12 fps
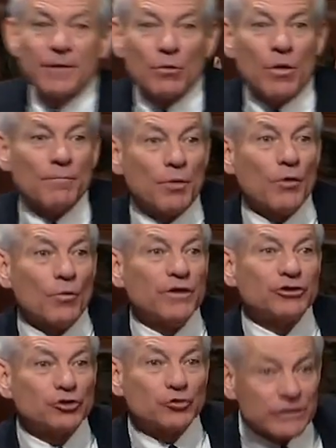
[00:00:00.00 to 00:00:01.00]
to be
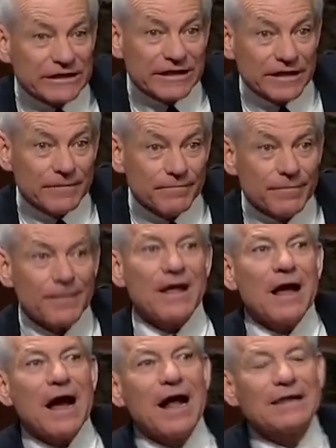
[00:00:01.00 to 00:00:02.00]
1.1 trillion?
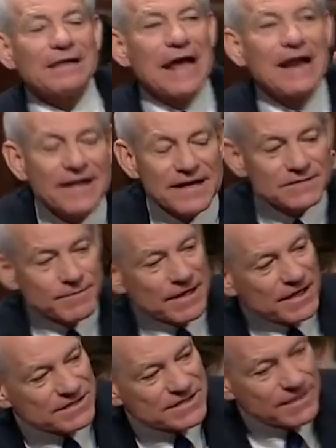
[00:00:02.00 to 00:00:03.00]
A lot of that's
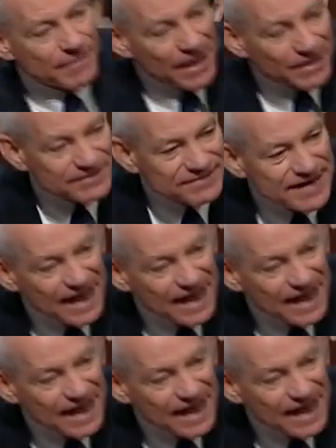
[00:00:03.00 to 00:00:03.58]
because the amount of